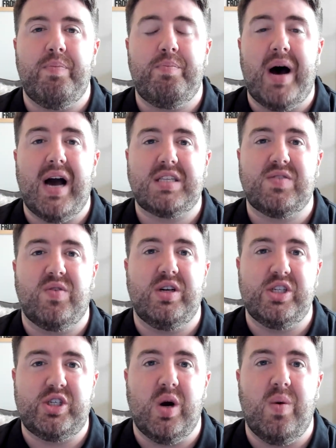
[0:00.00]
box for it to
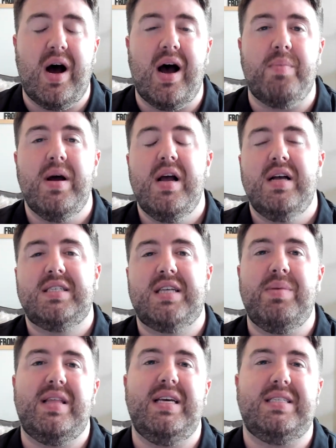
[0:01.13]
show up, some
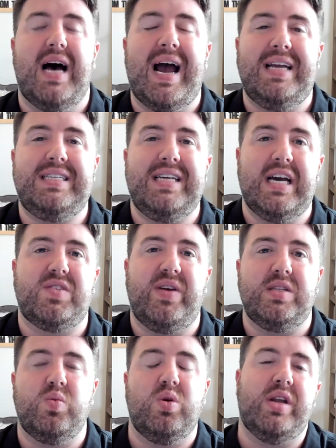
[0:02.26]
of these IDX
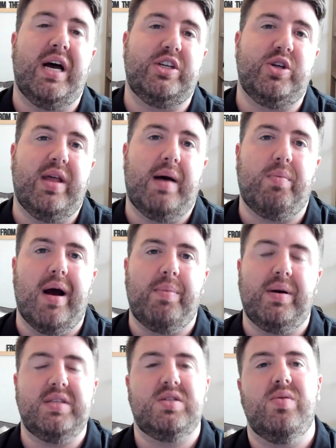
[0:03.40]
feeds will not show that
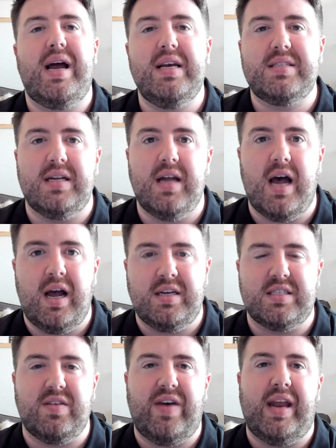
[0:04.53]
property. So that is a
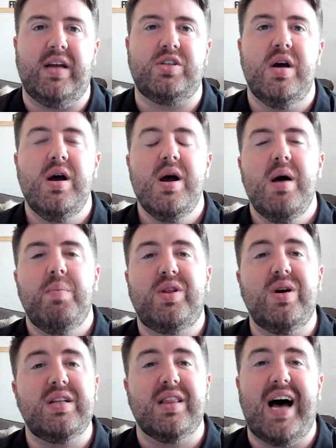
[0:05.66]
disadvantage. But there
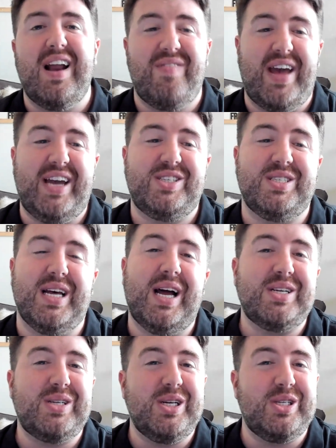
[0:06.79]
are a lot of agents that
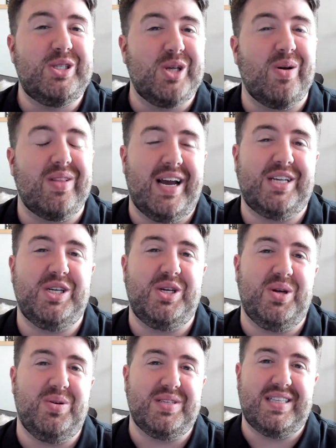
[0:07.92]
actually don't like to
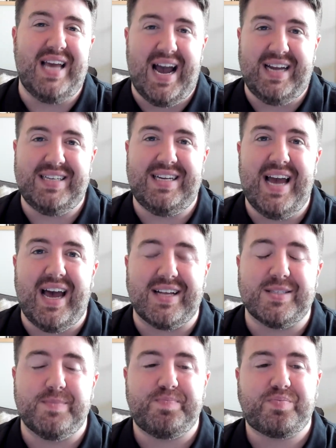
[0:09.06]
use the IDX.